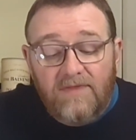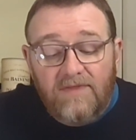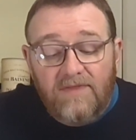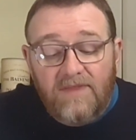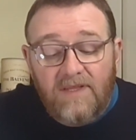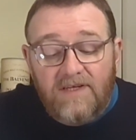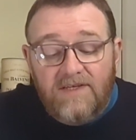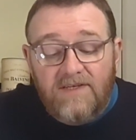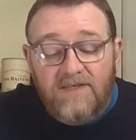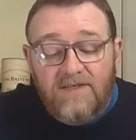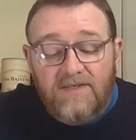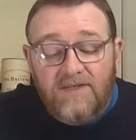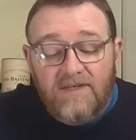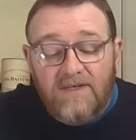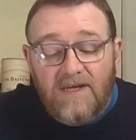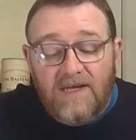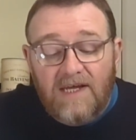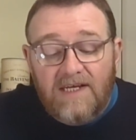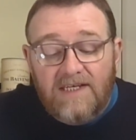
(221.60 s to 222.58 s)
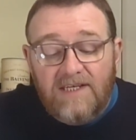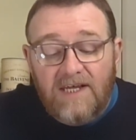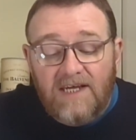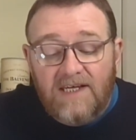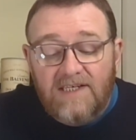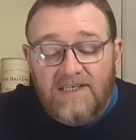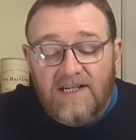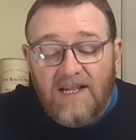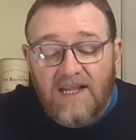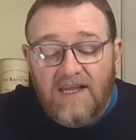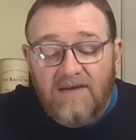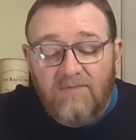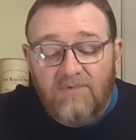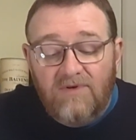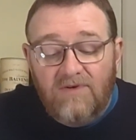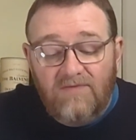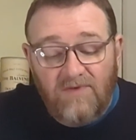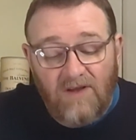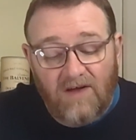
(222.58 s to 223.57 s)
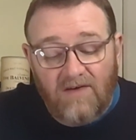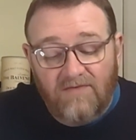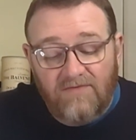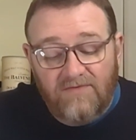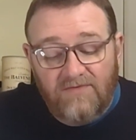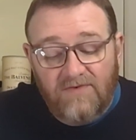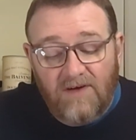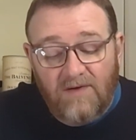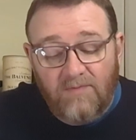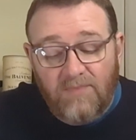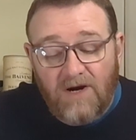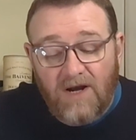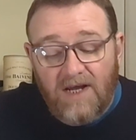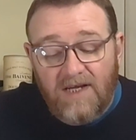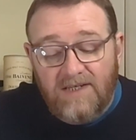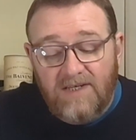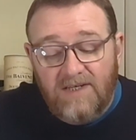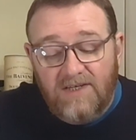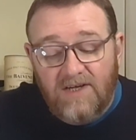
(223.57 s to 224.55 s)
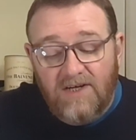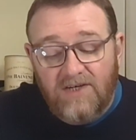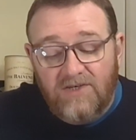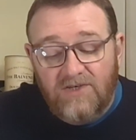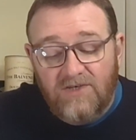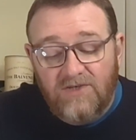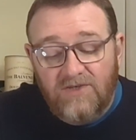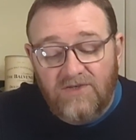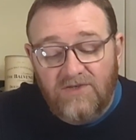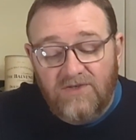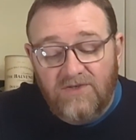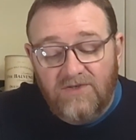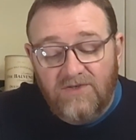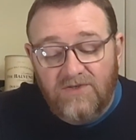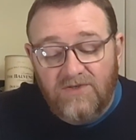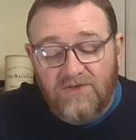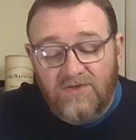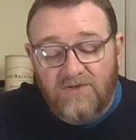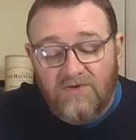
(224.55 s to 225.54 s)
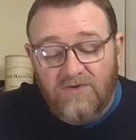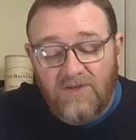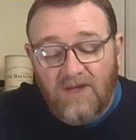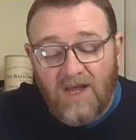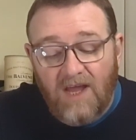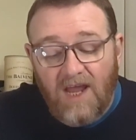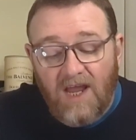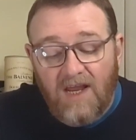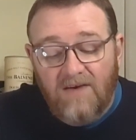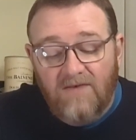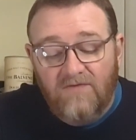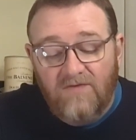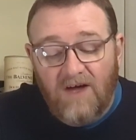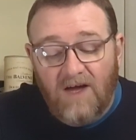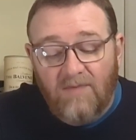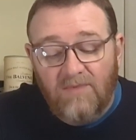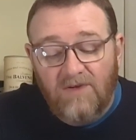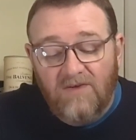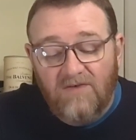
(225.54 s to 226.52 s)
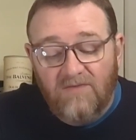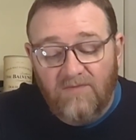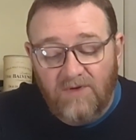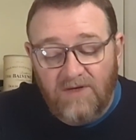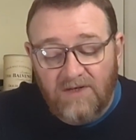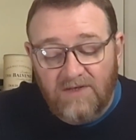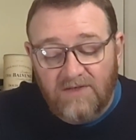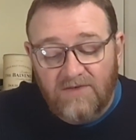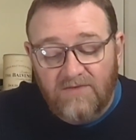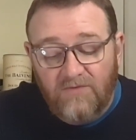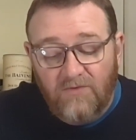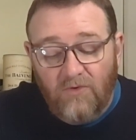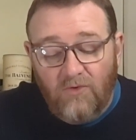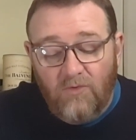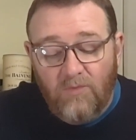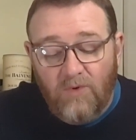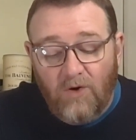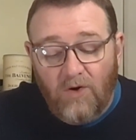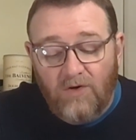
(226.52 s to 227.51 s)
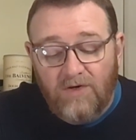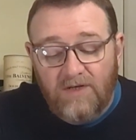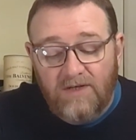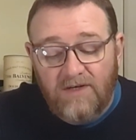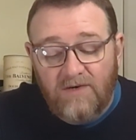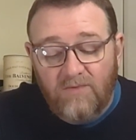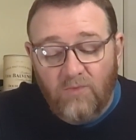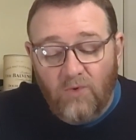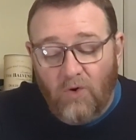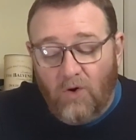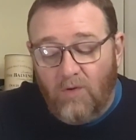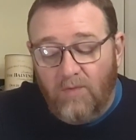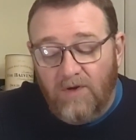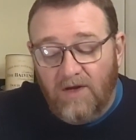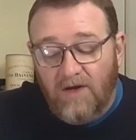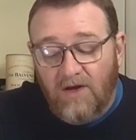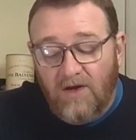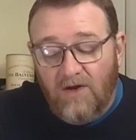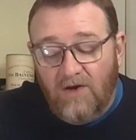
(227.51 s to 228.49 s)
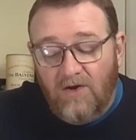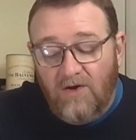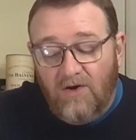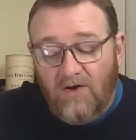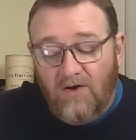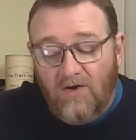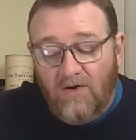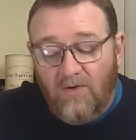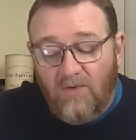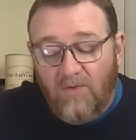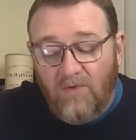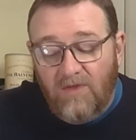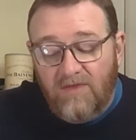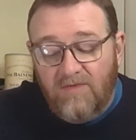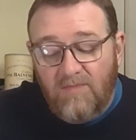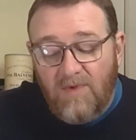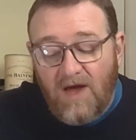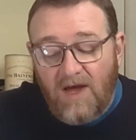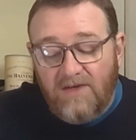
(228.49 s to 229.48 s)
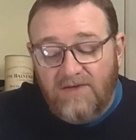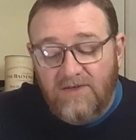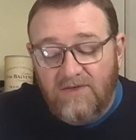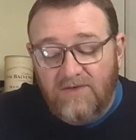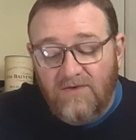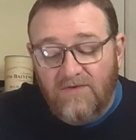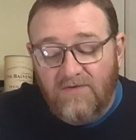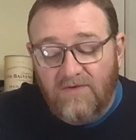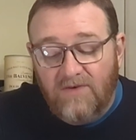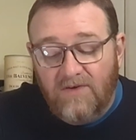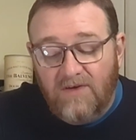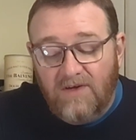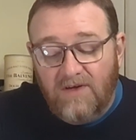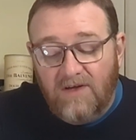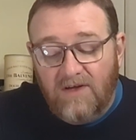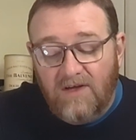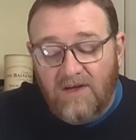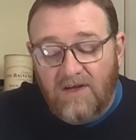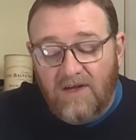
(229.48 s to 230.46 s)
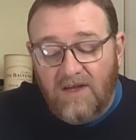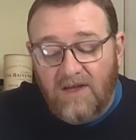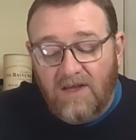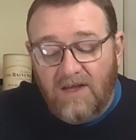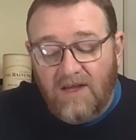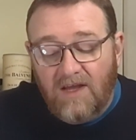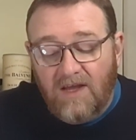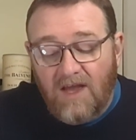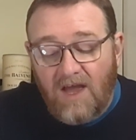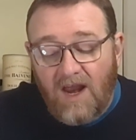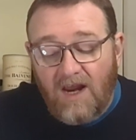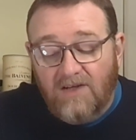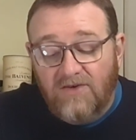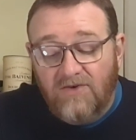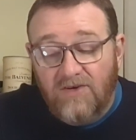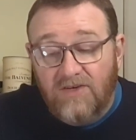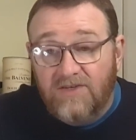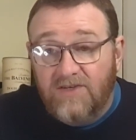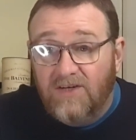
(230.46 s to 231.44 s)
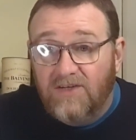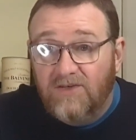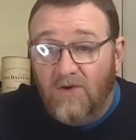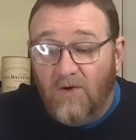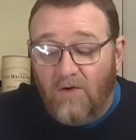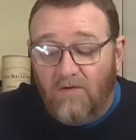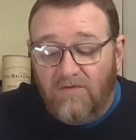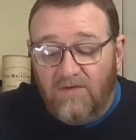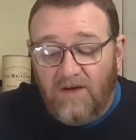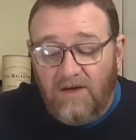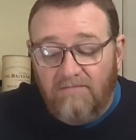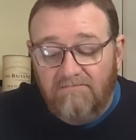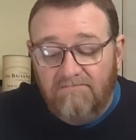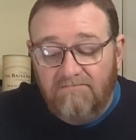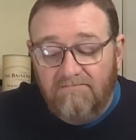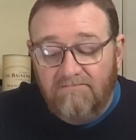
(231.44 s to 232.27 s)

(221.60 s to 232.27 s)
This is his labour of love, a prized edition to the Hen family of beers, full-bodied and warming, with masses of characteristic toffee